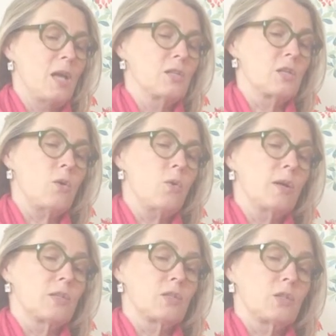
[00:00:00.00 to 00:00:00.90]
So
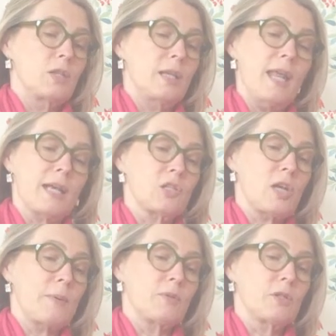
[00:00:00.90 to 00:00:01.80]
the next
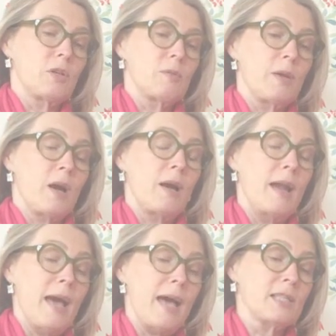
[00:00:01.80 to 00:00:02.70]
chapter is going to be our
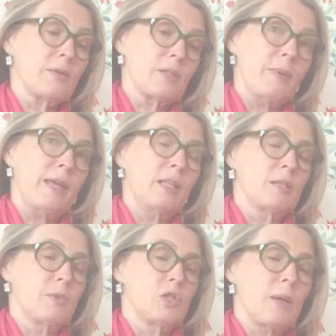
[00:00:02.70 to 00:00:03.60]
last, that was the
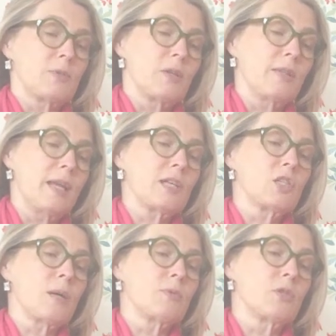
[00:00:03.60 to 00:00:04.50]
penultimate chapter, and the next
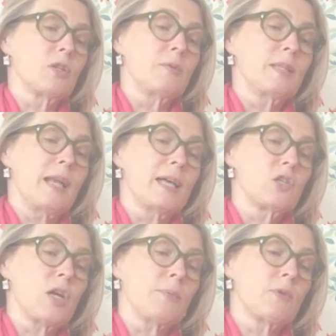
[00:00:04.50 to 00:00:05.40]
chapter is going to be the last
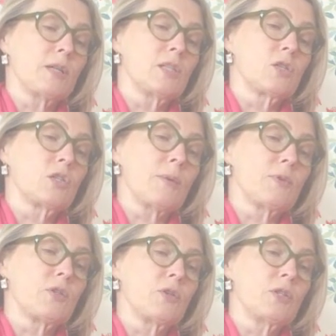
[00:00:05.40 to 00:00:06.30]
chapter, and it's
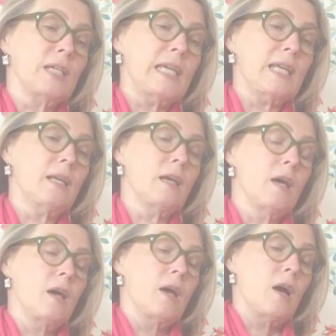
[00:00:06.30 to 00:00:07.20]
chapter 13
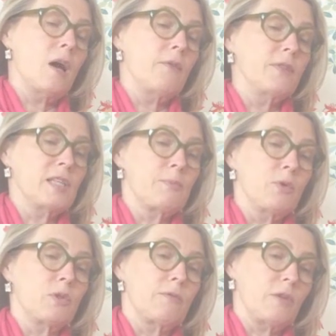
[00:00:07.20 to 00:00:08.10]
of this
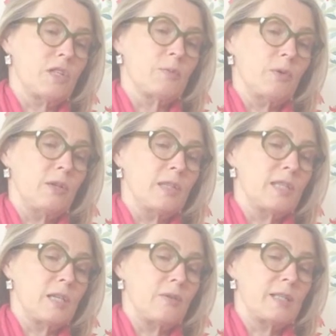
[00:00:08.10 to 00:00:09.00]
book, the first book in the
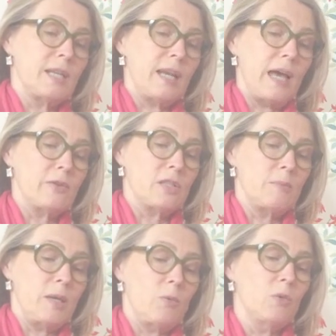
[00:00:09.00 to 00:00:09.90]
series, Little House in the
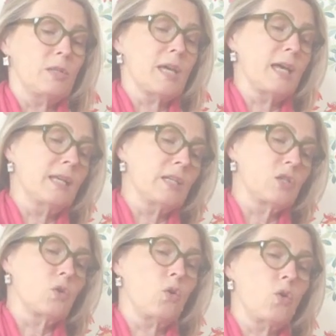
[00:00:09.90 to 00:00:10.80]
Big Woods, and it
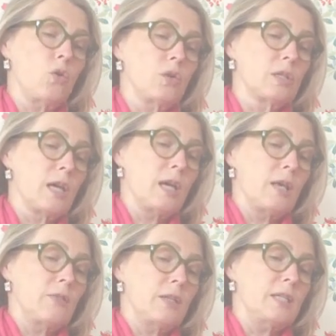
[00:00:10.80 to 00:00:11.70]
is called
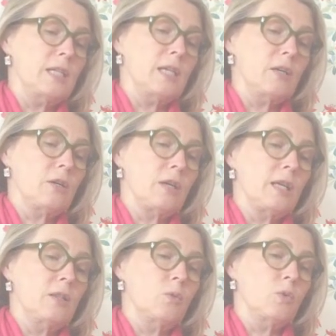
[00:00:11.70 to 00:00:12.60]
The Deer
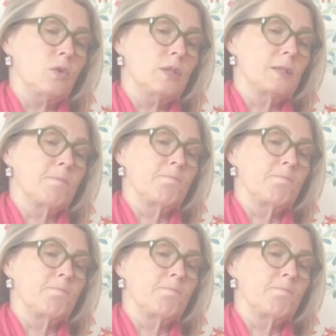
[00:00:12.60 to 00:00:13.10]
in the Wood.